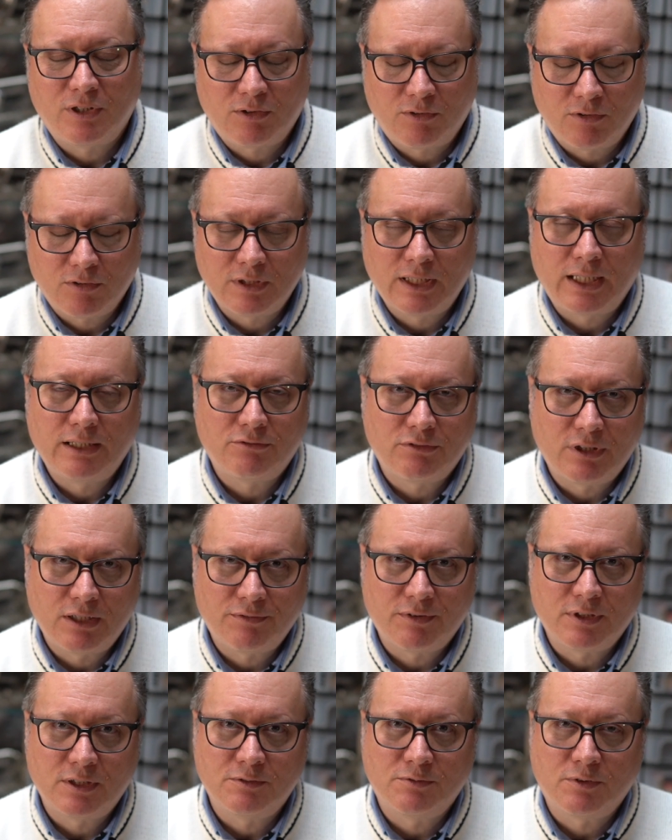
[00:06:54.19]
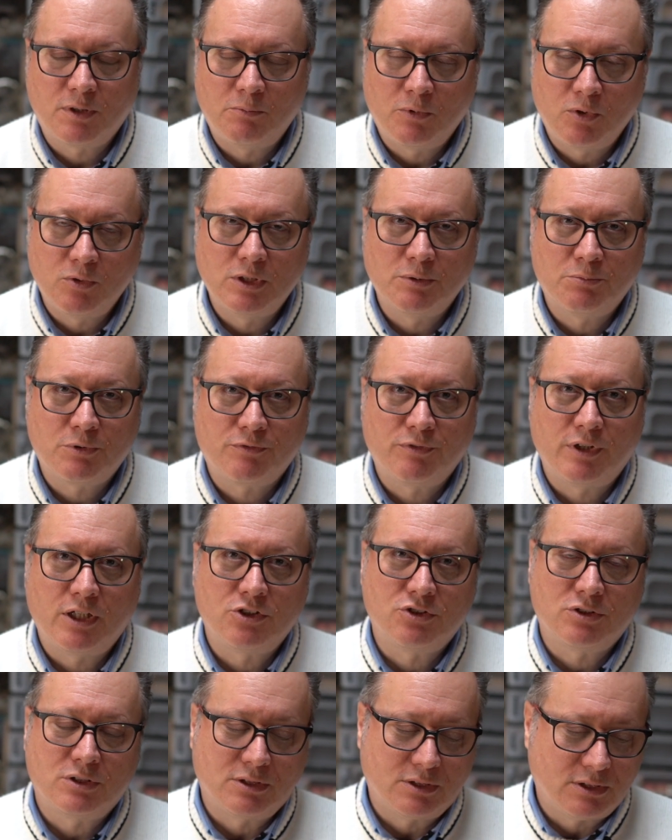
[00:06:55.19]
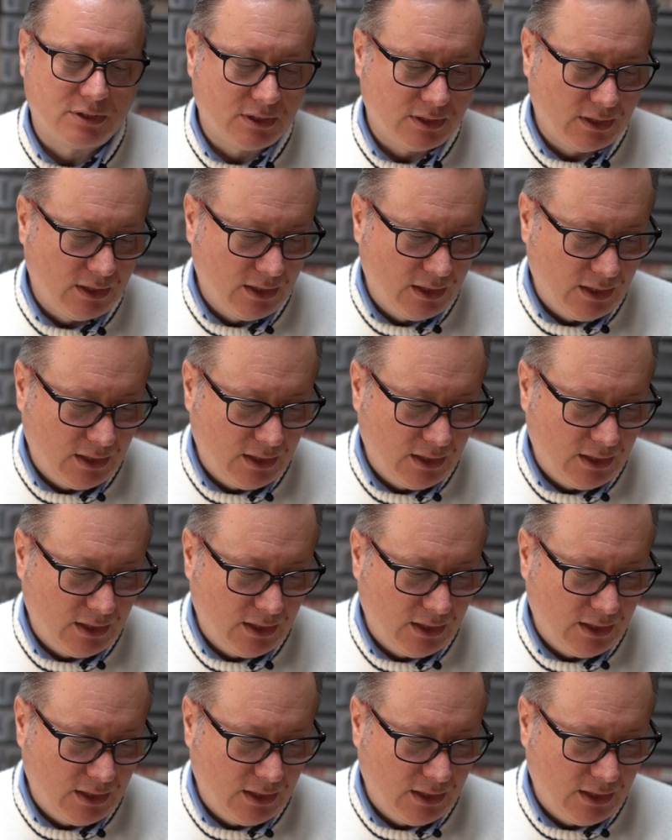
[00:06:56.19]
recognized reference from all the professionals.